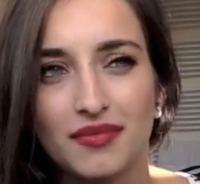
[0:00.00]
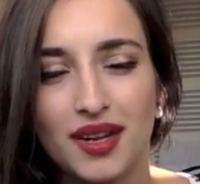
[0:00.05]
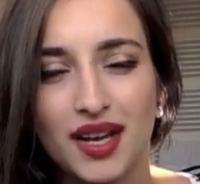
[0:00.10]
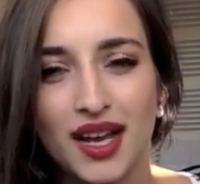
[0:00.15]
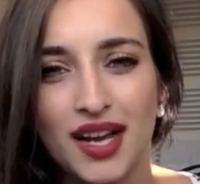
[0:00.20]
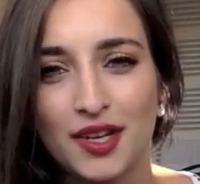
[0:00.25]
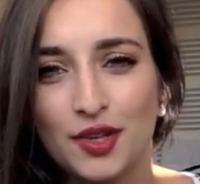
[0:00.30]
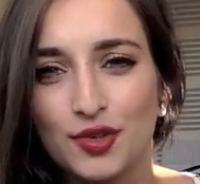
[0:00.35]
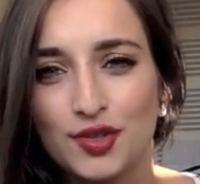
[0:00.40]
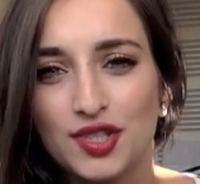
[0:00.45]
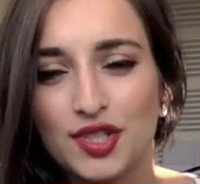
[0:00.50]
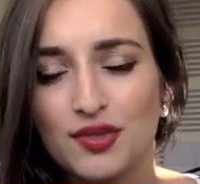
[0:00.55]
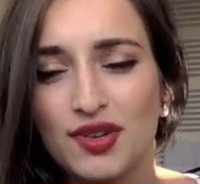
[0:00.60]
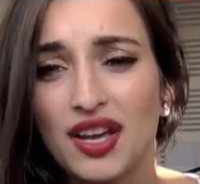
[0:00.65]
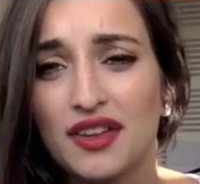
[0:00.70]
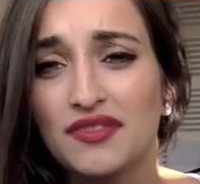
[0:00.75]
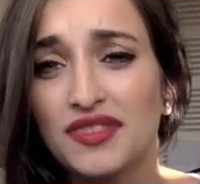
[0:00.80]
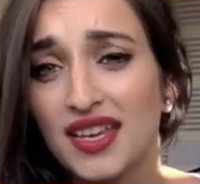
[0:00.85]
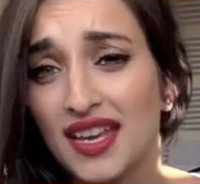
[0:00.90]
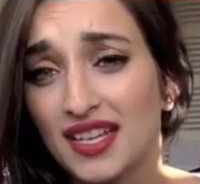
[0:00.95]
I also
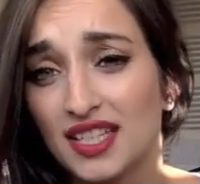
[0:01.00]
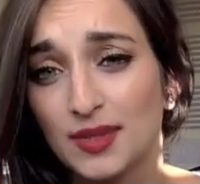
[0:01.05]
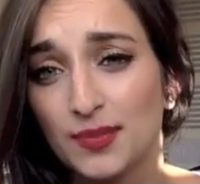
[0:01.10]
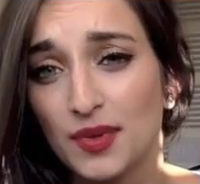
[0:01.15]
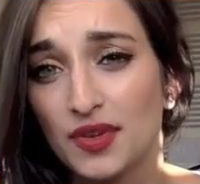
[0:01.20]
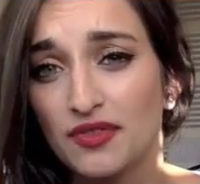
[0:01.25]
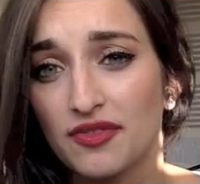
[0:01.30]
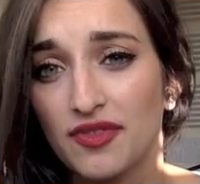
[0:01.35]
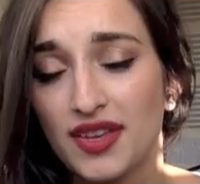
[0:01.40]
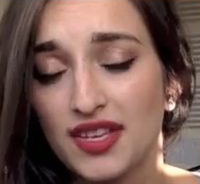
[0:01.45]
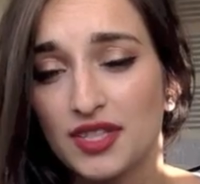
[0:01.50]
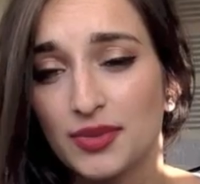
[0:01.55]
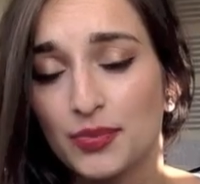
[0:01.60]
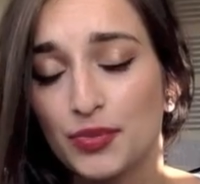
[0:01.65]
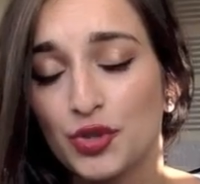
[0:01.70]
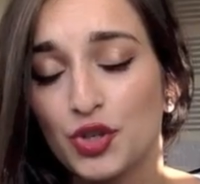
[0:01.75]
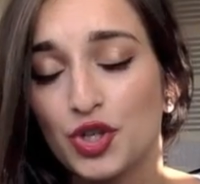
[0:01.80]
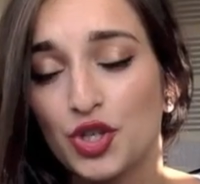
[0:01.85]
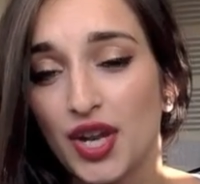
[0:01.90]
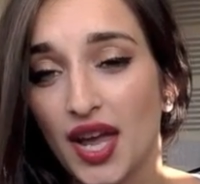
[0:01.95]
have the Expert Face
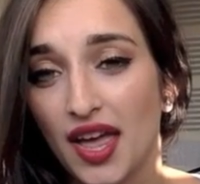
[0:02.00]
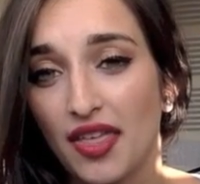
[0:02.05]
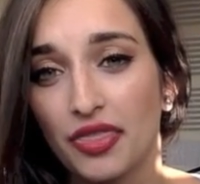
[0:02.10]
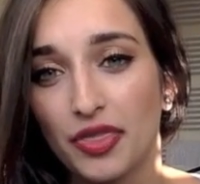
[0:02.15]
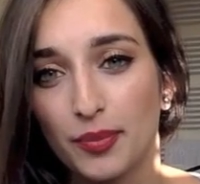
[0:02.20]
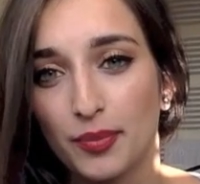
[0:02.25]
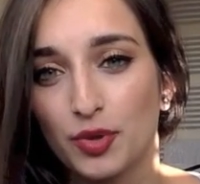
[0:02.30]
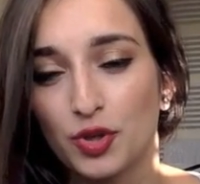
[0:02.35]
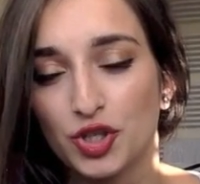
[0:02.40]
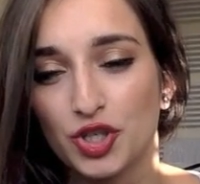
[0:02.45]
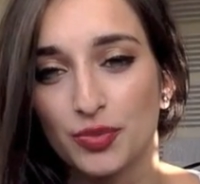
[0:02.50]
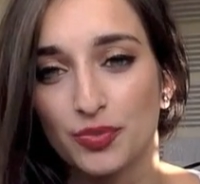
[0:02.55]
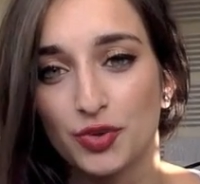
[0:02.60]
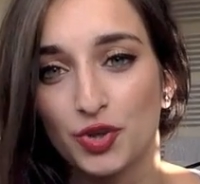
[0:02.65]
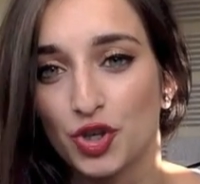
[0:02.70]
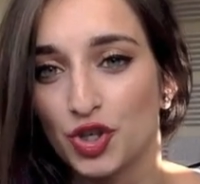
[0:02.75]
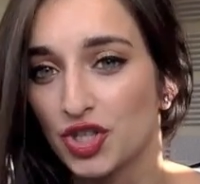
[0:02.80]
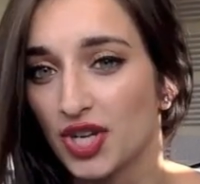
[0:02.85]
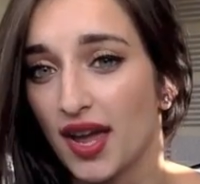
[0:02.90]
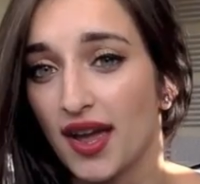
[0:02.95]
Brush and the Blusher
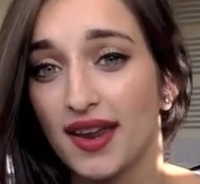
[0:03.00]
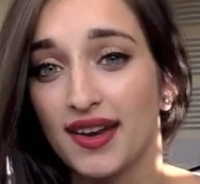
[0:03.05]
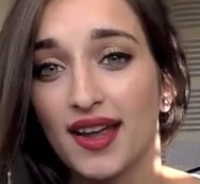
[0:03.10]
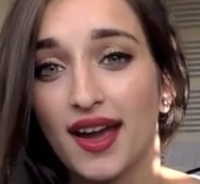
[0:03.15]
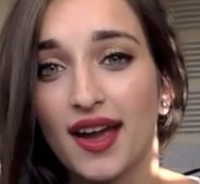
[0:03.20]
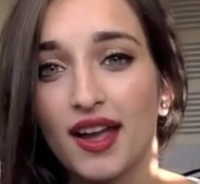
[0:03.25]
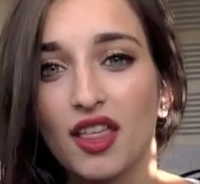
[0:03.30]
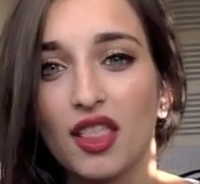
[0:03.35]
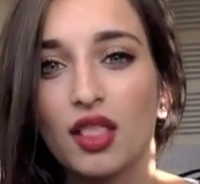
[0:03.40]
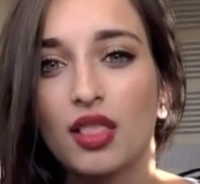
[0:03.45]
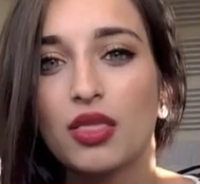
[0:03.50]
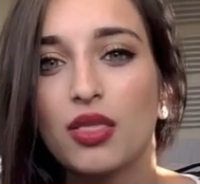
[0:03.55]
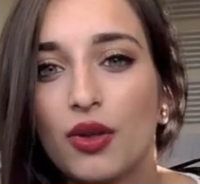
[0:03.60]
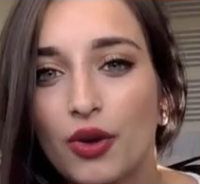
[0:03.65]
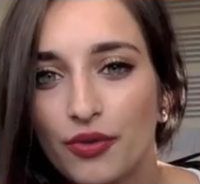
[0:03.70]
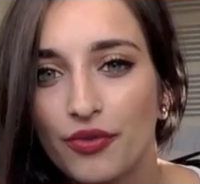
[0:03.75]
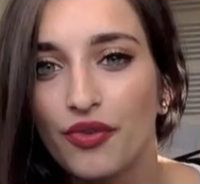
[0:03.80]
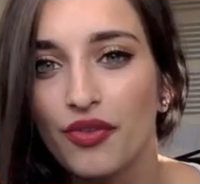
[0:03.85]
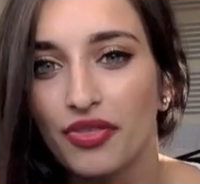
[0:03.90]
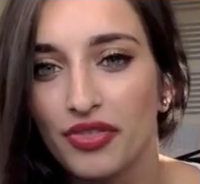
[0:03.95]
Brush, and I
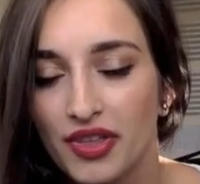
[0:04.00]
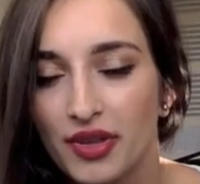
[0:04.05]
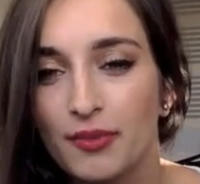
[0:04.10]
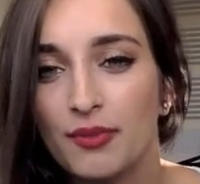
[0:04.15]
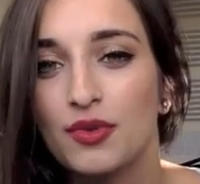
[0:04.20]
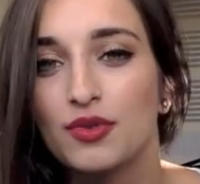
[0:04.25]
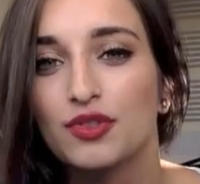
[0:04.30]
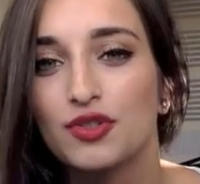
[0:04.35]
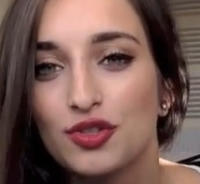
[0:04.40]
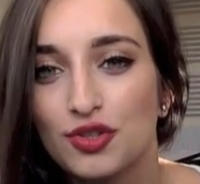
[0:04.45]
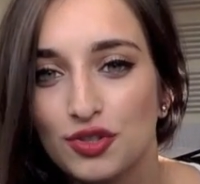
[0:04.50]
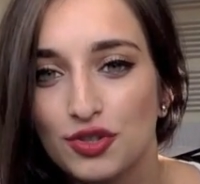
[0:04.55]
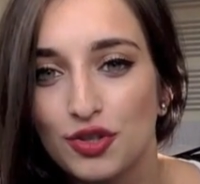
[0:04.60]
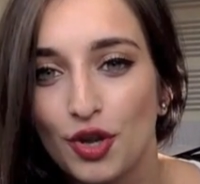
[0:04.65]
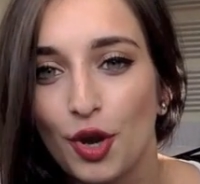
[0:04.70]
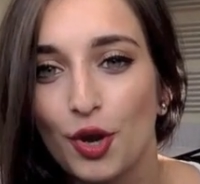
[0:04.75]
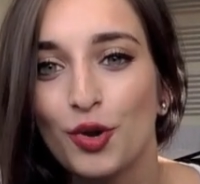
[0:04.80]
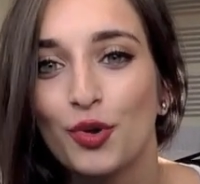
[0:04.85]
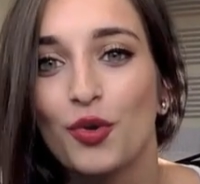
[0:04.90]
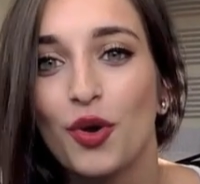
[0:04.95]
love them
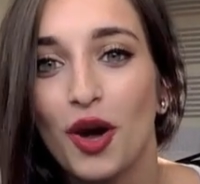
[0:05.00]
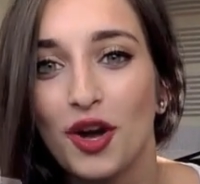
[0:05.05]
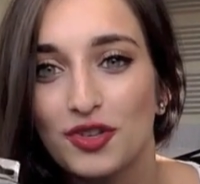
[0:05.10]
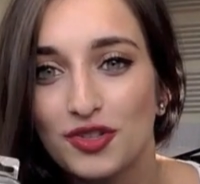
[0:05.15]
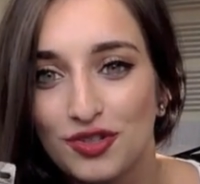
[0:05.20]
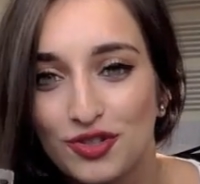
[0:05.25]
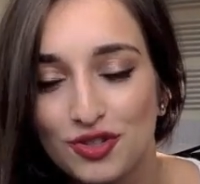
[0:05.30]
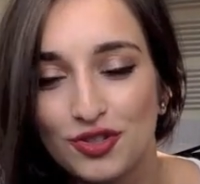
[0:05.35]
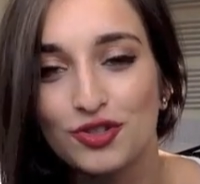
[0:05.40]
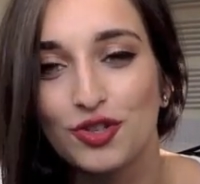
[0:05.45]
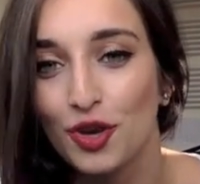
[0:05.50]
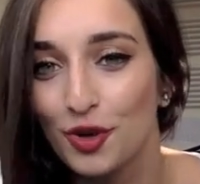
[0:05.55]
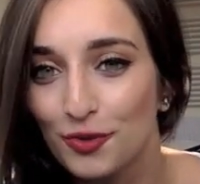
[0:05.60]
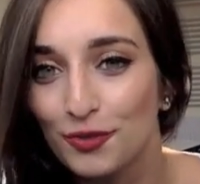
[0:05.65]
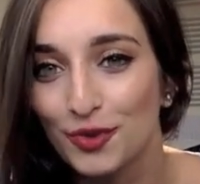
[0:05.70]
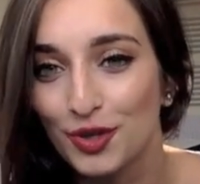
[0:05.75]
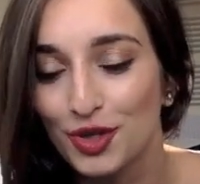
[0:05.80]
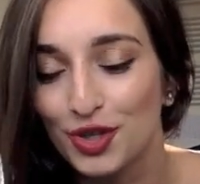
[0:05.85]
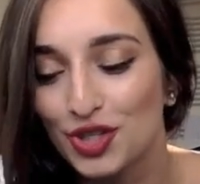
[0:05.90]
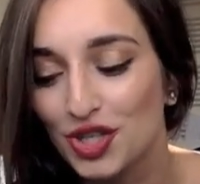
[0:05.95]
so
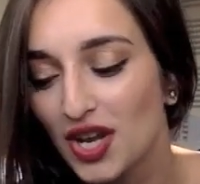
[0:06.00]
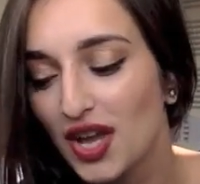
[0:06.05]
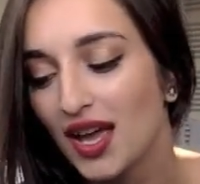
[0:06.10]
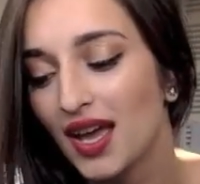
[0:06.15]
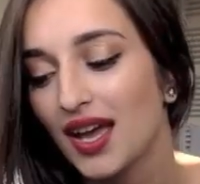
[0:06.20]
much.